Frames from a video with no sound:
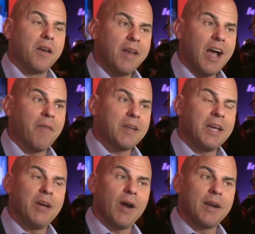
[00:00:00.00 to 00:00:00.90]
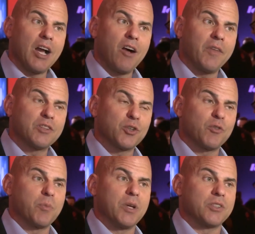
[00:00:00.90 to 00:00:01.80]
Now the key right now in the
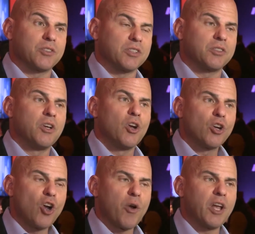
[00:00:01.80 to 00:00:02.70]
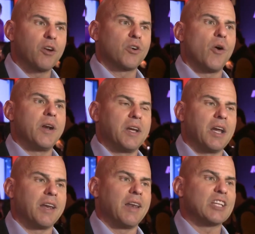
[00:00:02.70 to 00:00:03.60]
server business is go get it growing
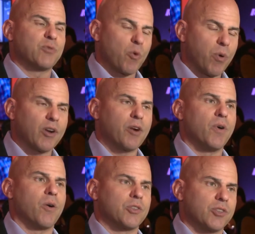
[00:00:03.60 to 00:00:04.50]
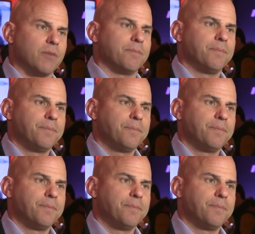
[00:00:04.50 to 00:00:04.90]
again, and that's what we're putting our focus on.